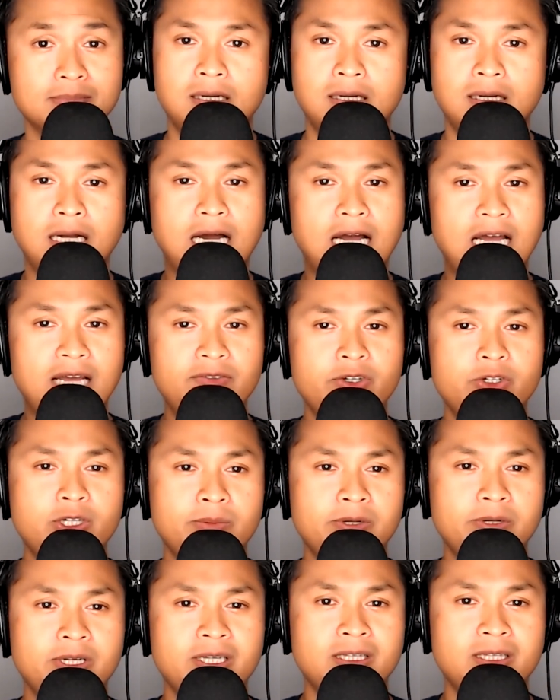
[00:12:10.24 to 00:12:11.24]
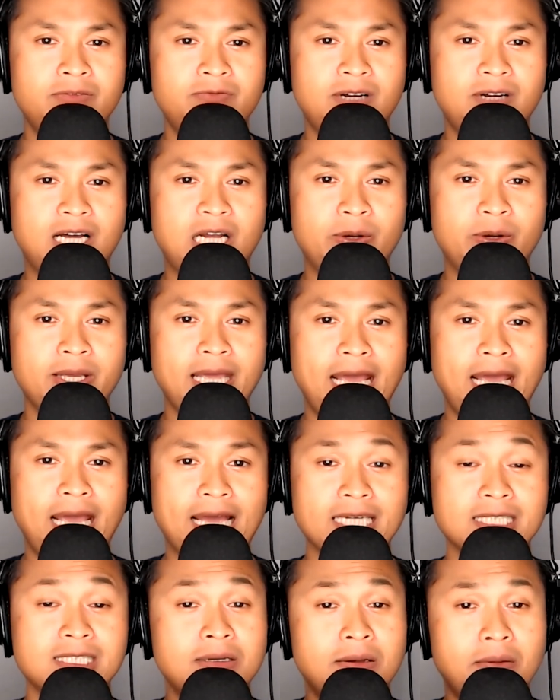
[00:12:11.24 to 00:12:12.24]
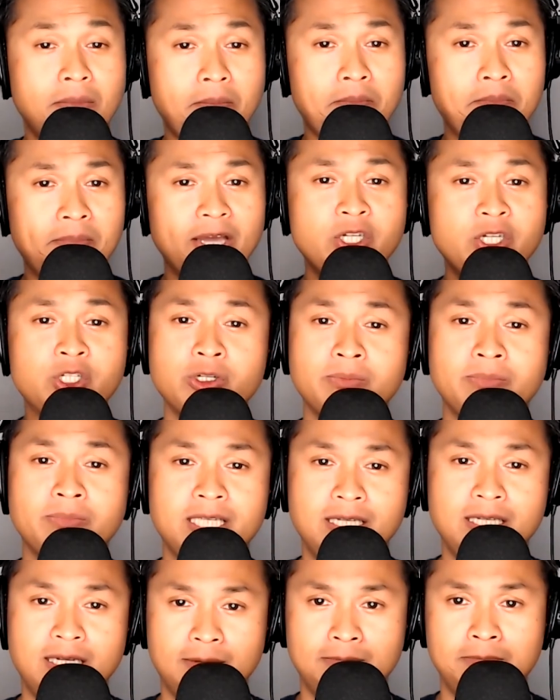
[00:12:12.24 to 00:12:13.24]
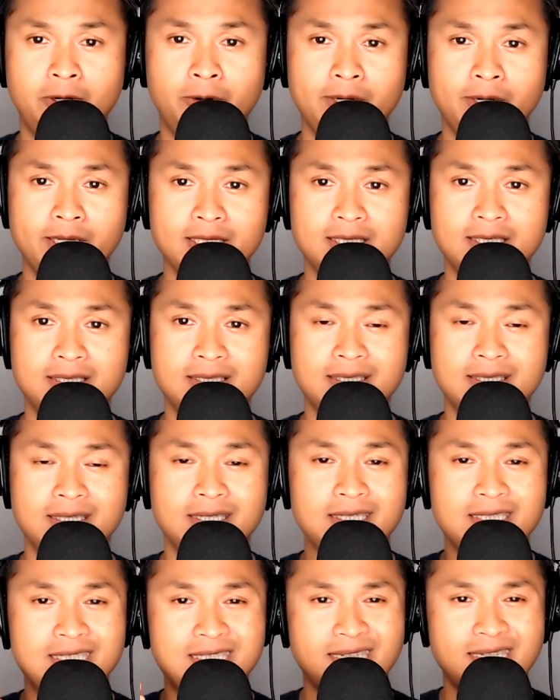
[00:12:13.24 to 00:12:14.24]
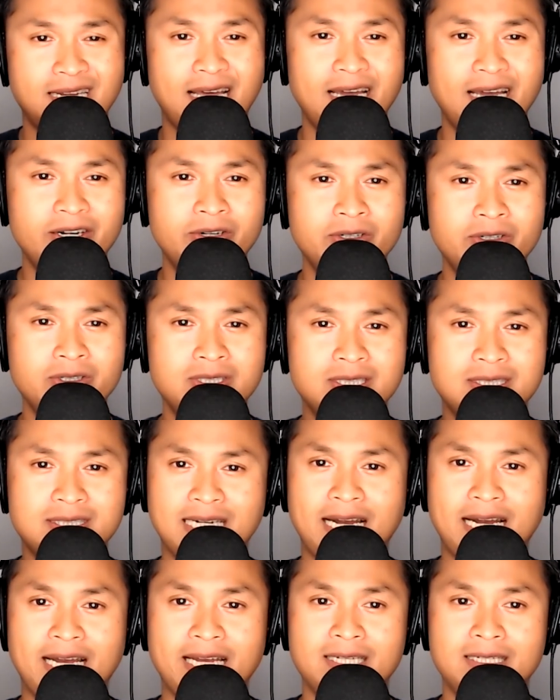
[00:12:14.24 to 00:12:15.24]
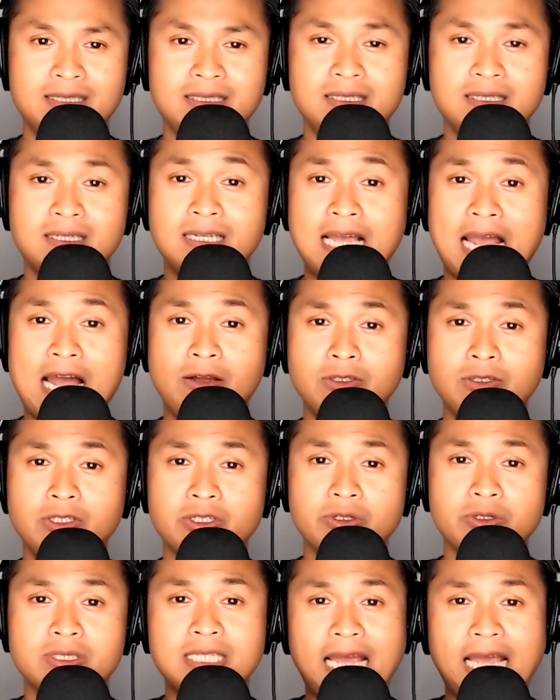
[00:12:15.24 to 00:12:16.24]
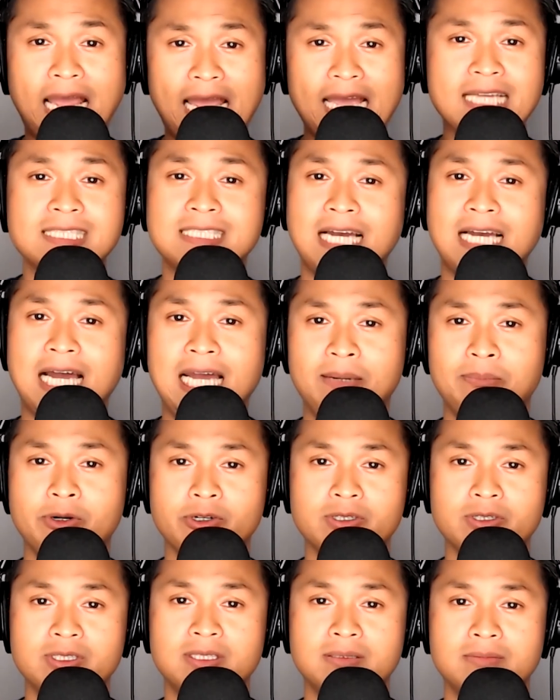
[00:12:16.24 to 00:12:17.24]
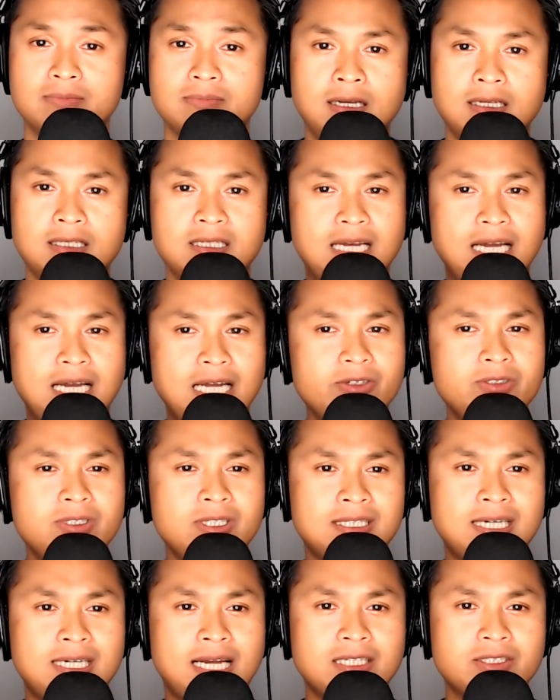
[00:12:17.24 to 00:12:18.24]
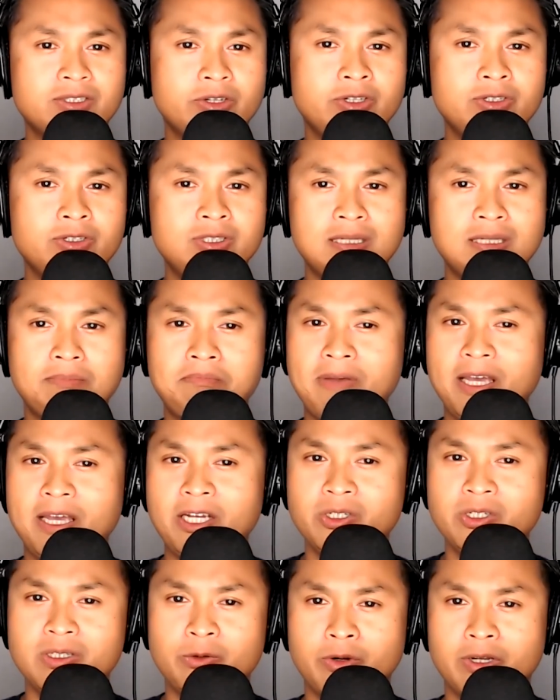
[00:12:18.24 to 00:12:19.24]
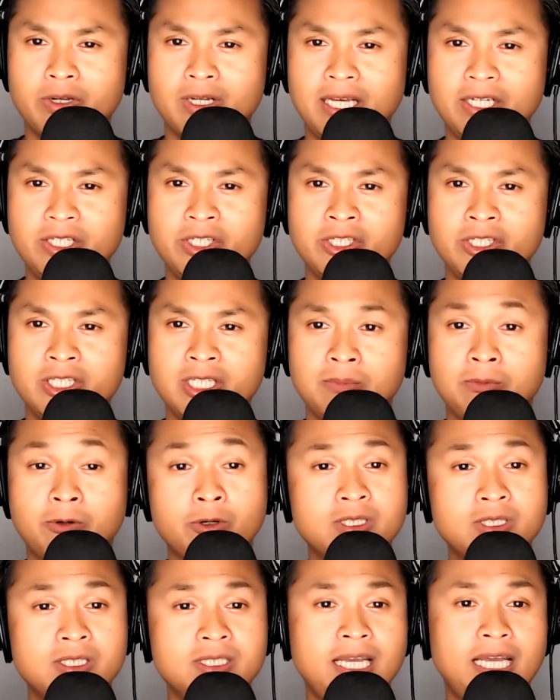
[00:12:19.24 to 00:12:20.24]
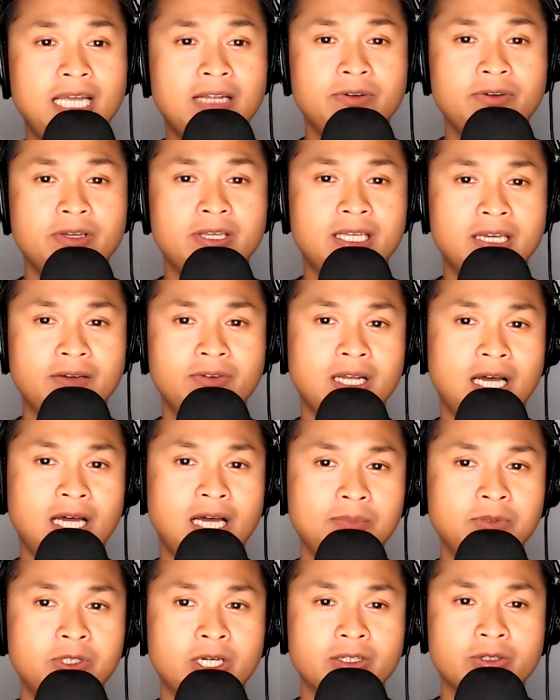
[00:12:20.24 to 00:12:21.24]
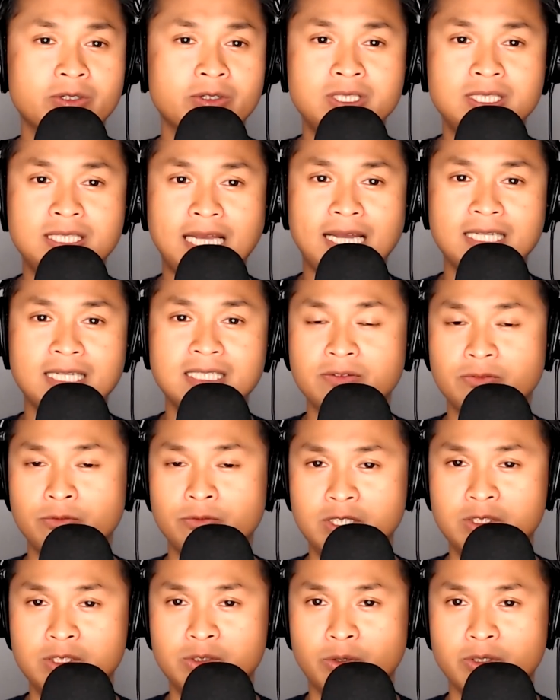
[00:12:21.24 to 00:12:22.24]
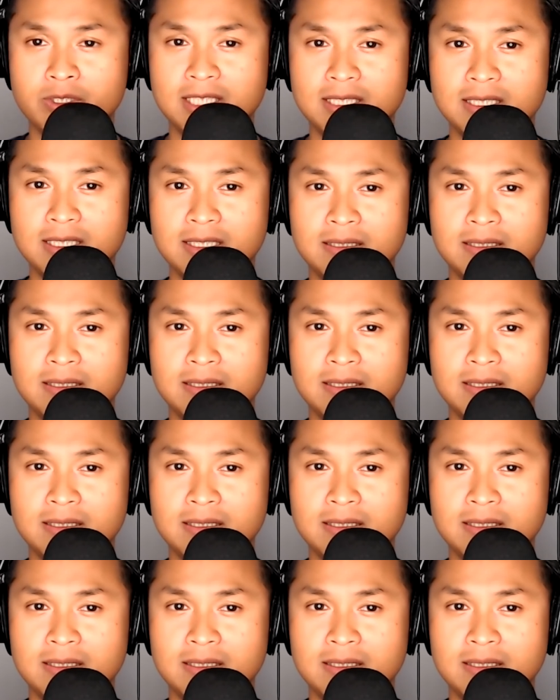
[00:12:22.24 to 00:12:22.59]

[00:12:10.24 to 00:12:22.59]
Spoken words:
I've attributed the following as measurement components: sliders, dials, counters, and timers. Sliders and dials are used to measure the relationship or state of a given object or status of resources.